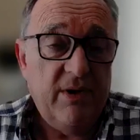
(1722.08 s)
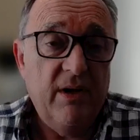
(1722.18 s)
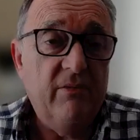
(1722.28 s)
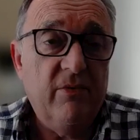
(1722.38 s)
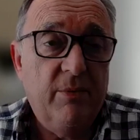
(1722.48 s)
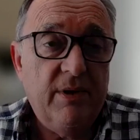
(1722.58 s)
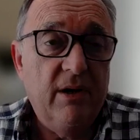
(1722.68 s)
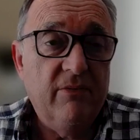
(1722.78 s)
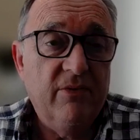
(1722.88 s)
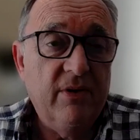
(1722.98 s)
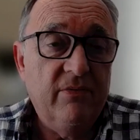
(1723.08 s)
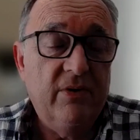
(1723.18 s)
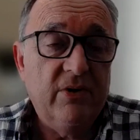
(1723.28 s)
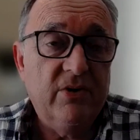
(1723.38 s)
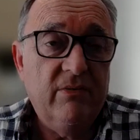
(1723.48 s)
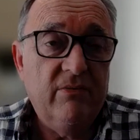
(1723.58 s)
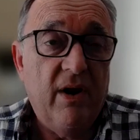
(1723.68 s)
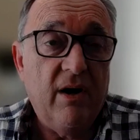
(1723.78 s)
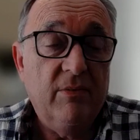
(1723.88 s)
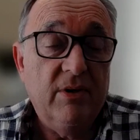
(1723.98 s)
we deliver in a virtual
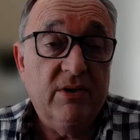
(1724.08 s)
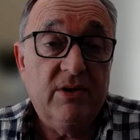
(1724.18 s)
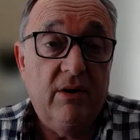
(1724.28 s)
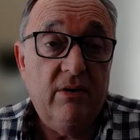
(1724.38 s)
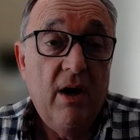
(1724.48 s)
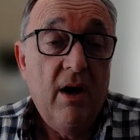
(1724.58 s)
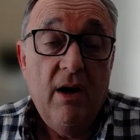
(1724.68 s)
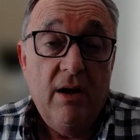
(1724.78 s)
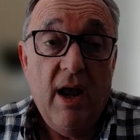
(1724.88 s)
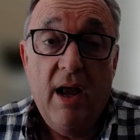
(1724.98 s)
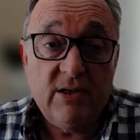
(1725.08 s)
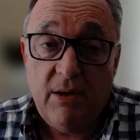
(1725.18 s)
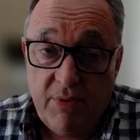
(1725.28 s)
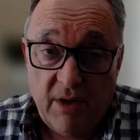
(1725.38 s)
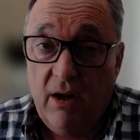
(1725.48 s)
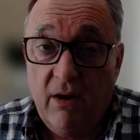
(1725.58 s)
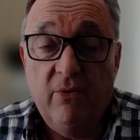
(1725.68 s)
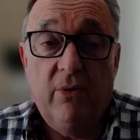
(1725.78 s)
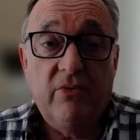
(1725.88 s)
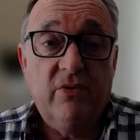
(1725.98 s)
environment. So yeah, something like
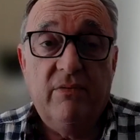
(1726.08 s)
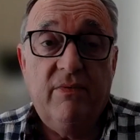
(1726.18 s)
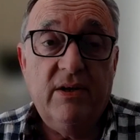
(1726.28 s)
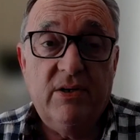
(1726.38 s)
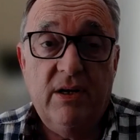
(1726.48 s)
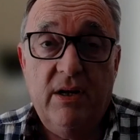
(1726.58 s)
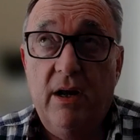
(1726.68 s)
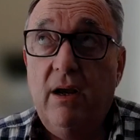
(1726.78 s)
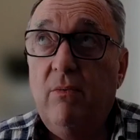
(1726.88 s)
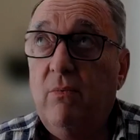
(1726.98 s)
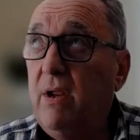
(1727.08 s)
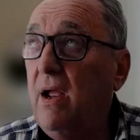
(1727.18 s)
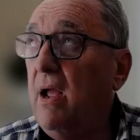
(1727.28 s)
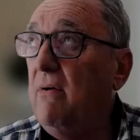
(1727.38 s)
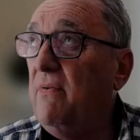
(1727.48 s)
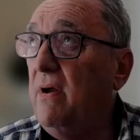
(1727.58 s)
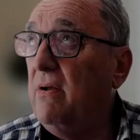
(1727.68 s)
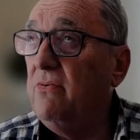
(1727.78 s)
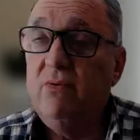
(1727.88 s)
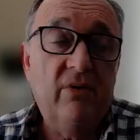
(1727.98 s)
400 events a year. We have
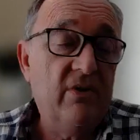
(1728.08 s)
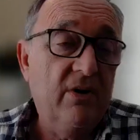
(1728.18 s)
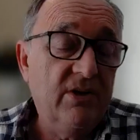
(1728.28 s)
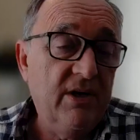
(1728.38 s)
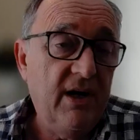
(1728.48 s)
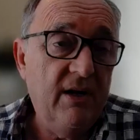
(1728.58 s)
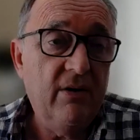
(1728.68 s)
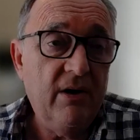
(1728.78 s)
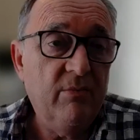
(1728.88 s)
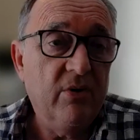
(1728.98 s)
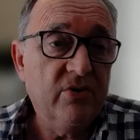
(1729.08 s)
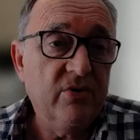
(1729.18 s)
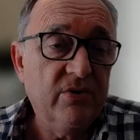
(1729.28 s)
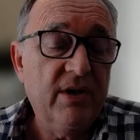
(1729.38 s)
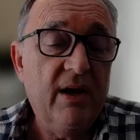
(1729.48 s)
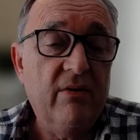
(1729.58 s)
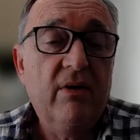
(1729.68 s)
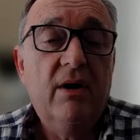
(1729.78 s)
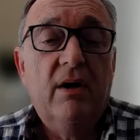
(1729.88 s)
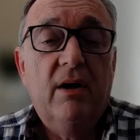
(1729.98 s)
130 learning modules
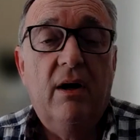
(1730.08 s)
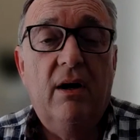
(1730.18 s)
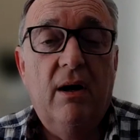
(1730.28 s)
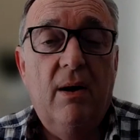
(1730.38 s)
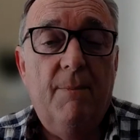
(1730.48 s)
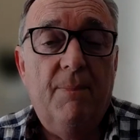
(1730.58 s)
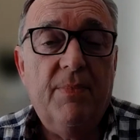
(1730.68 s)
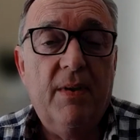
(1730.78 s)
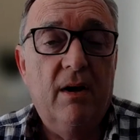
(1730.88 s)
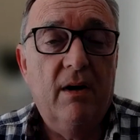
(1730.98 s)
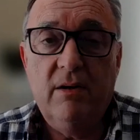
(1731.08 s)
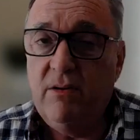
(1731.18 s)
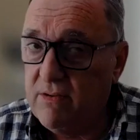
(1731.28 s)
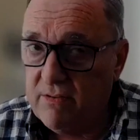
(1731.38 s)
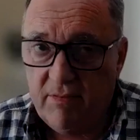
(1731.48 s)
now, and